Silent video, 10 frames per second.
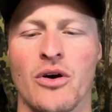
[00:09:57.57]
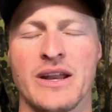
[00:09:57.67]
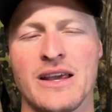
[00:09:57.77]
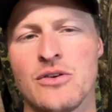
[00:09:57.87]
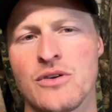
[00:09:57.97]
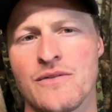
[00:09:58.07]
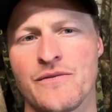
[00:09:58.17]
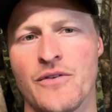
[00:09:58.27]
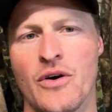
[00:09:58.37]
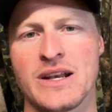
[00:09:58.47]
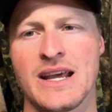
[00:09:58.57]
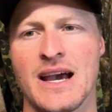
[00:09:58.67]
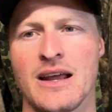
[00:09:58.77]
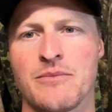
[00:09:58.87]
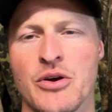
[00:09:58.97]
Now you can find
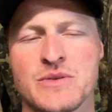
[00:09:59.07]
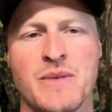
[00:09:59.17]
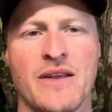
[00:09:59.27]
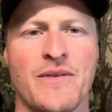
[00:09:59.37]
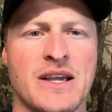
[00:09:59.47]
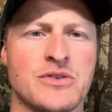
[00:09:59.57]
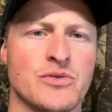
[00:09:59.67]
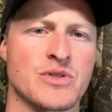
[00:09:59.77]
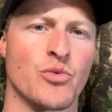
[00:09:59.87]
out, most manufacturers